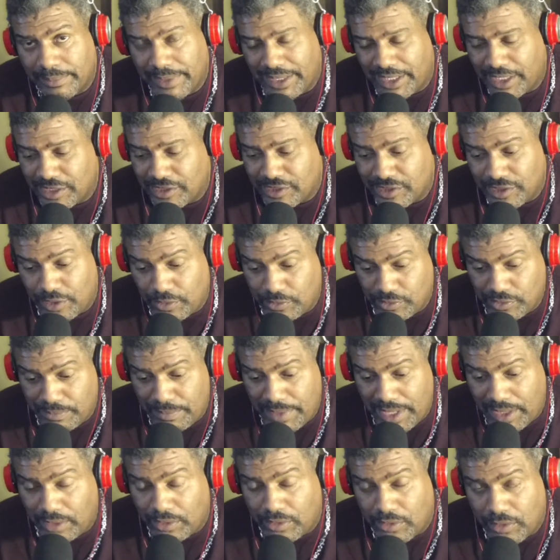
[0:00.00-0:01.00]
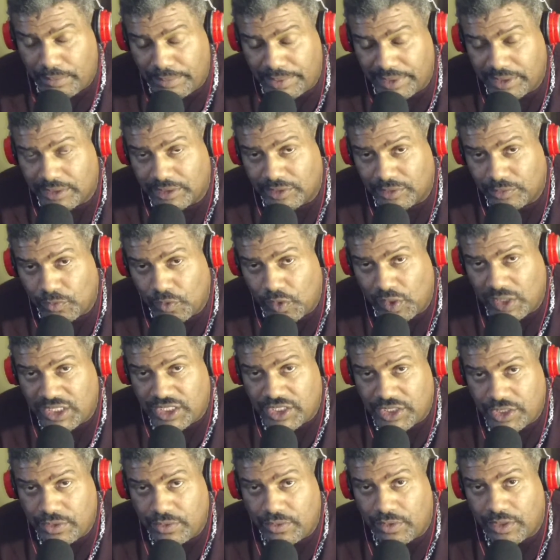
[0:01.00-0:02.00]
because those medical bills,
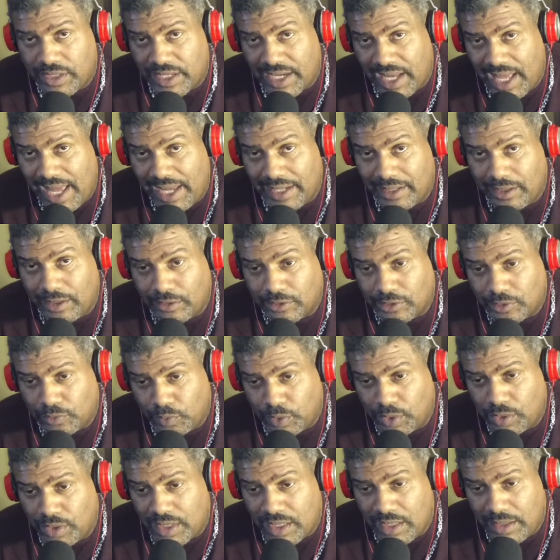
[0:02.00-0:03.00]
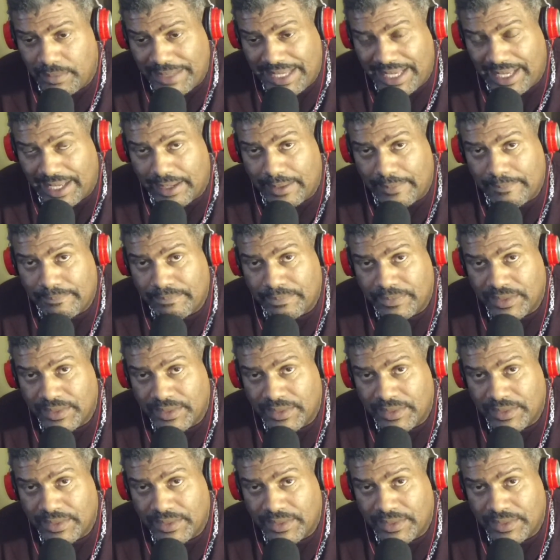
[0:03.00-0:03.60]
once you are diagnosed, will come in.